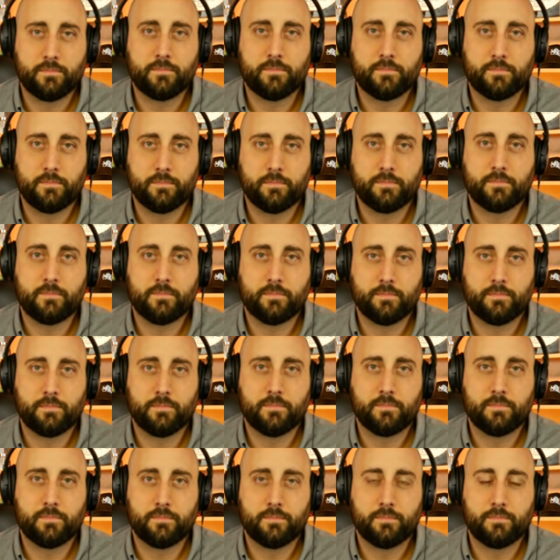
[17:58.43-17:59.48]

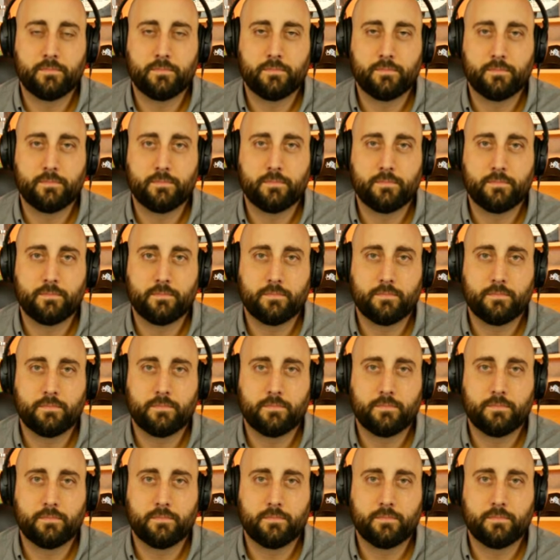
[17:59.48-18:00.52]

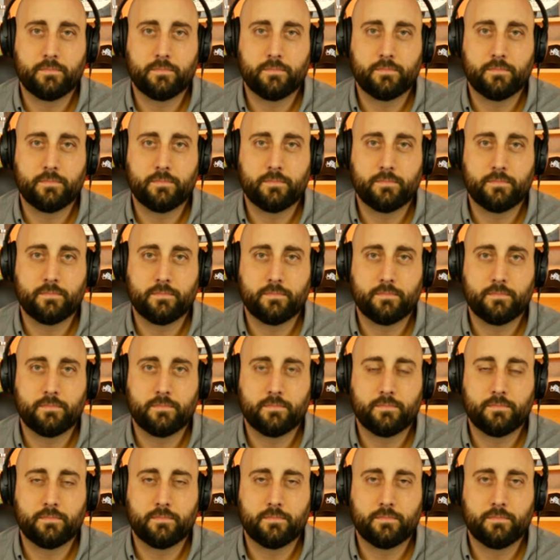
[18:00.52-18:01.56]

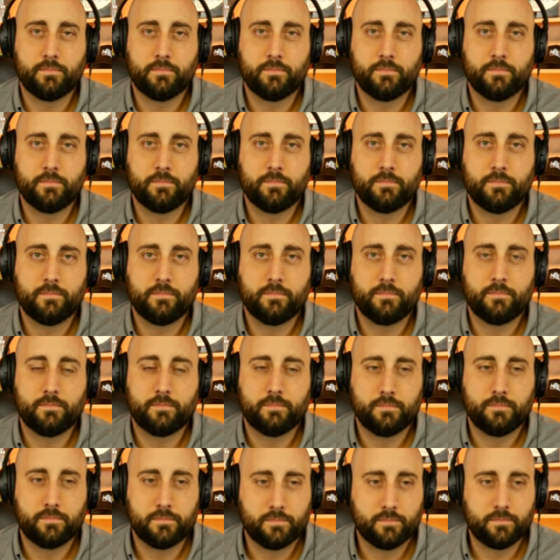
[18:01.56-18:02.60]

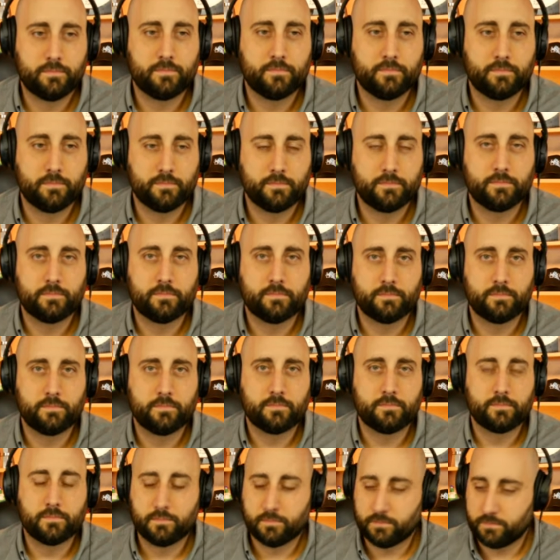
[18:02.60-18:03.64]

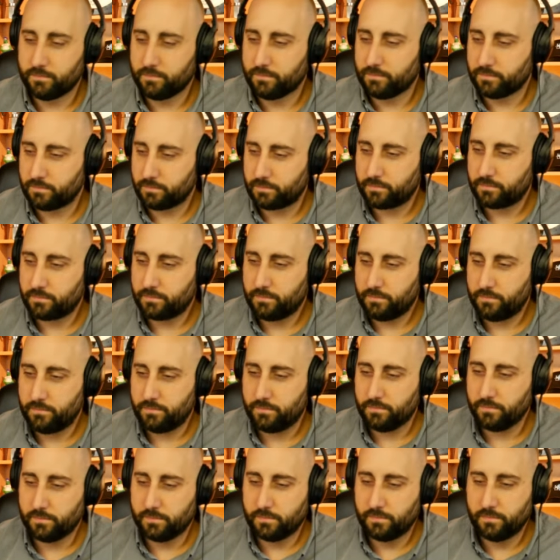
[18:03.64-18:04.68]

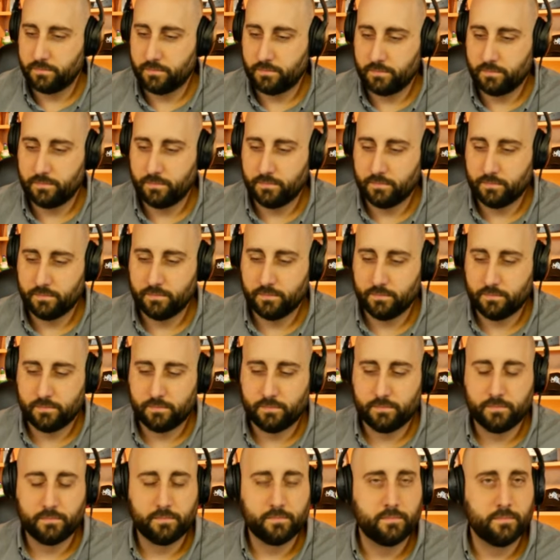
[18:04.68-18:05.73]

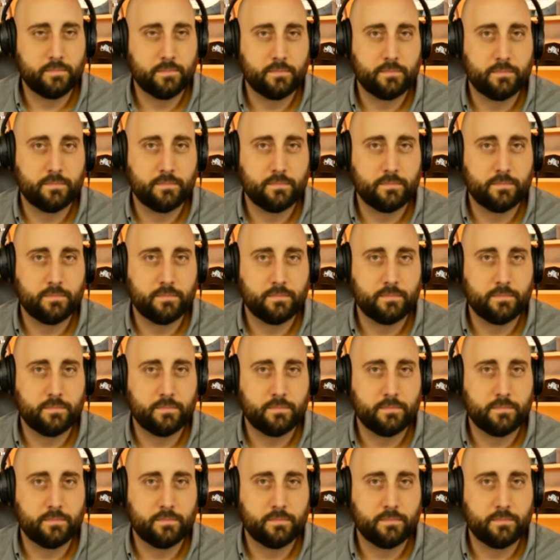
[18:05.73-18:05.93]
[no speech]